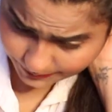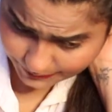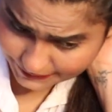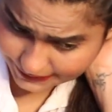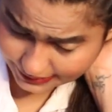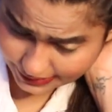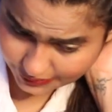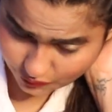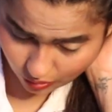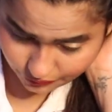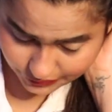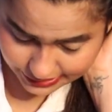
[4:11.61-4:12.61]
person that you
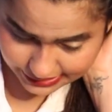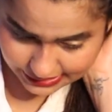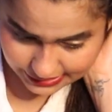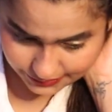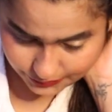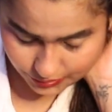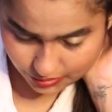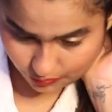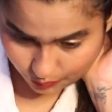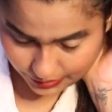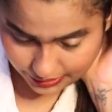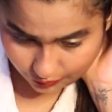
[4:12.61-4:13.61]
all were dealing
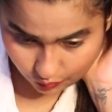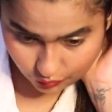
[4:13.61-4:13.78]
with,